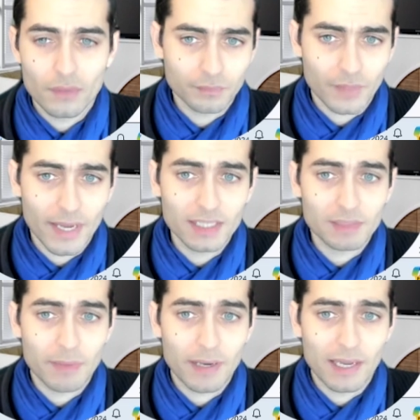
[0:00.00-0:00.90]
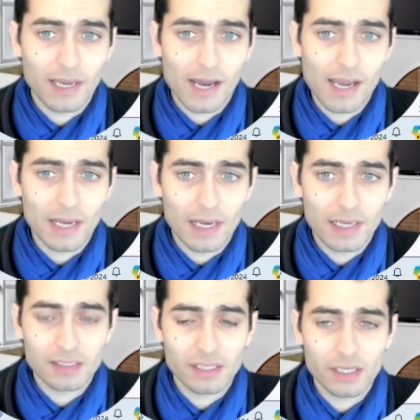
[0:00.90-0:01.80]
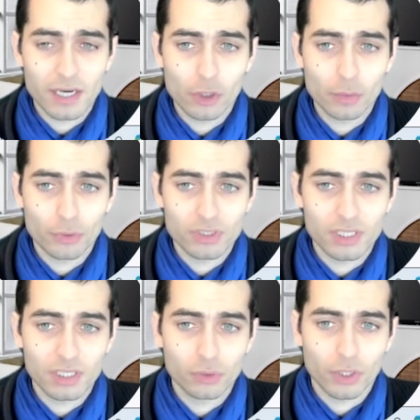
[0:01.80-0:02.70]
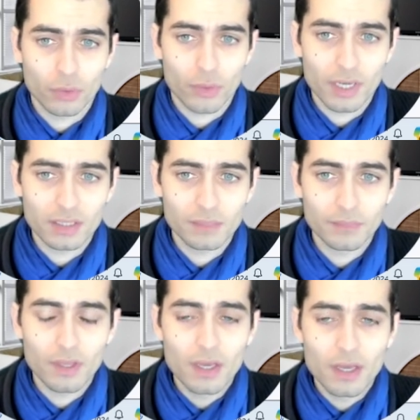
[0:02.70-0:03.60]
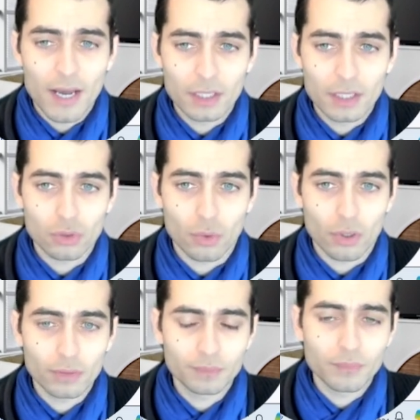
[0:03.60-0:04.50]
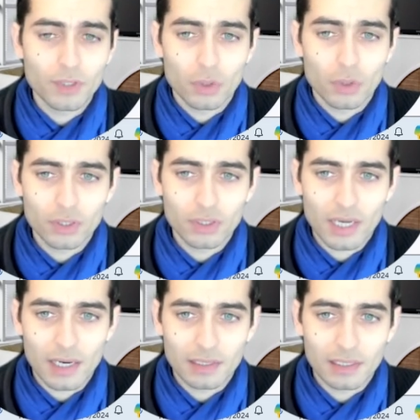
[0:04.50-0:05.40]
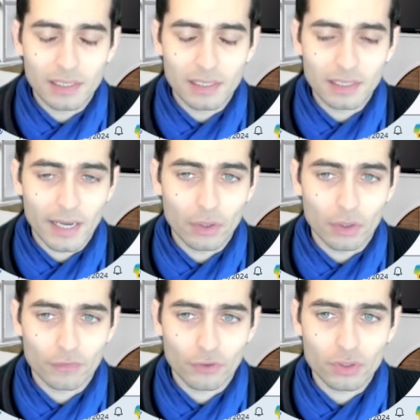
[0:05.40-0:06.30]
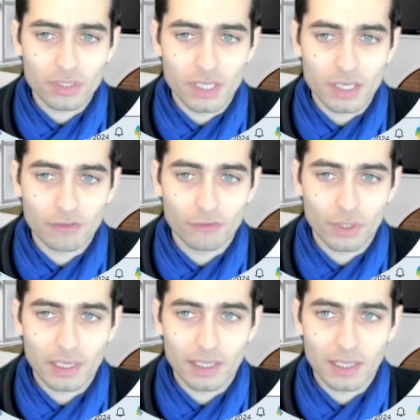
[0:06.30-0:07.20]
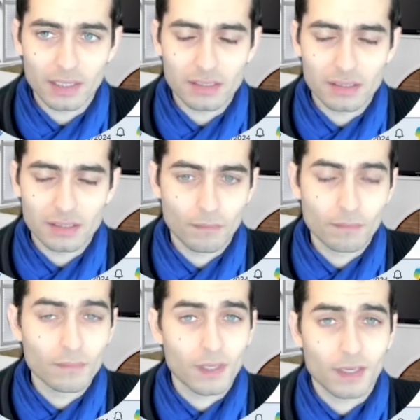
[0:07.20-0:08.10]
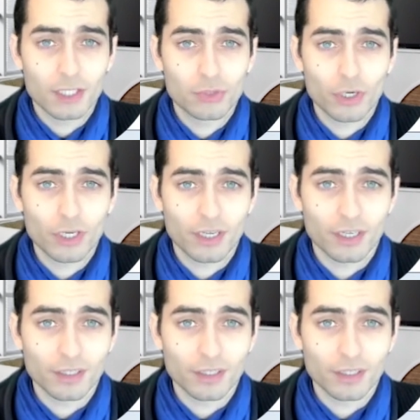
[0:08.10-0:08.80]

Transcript: Hey Smail AI, Alex here. I hope you're still doing great. And so on with the calendar link. And of course, if we click it, it's working.